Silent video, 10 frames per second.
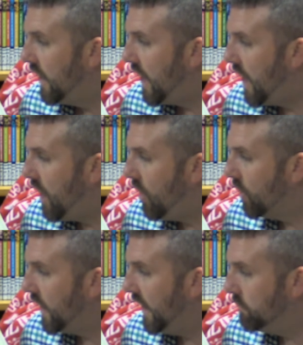
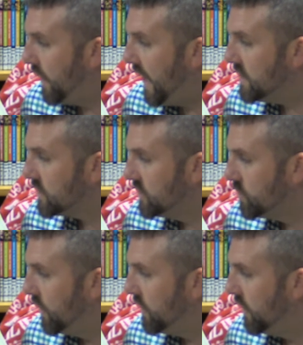all had baskets
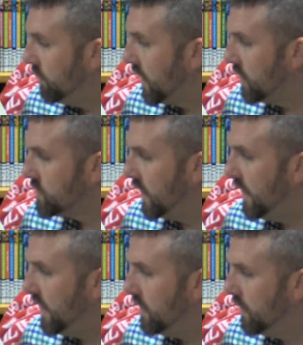with them because they
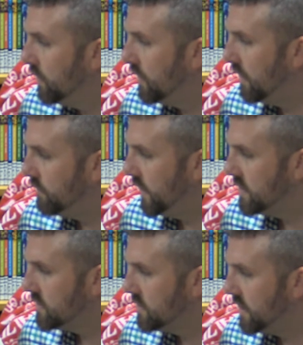had heard that
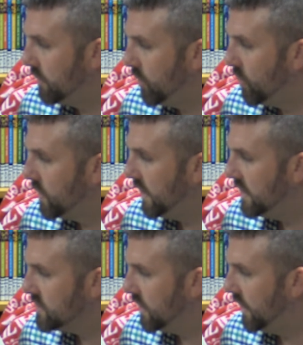Festus had broken
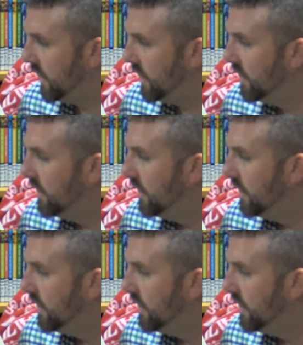his leg